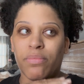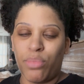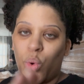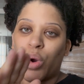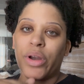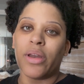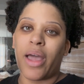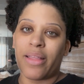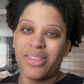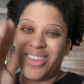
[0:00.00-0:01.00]
born
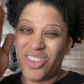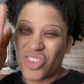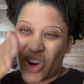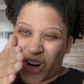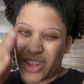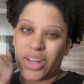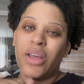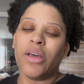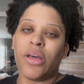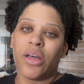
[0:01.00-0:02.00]
at the start
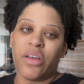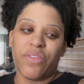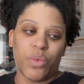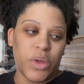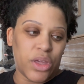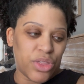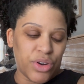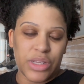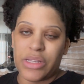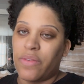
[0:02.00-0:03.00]
of week
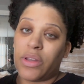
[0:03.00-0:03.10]
37.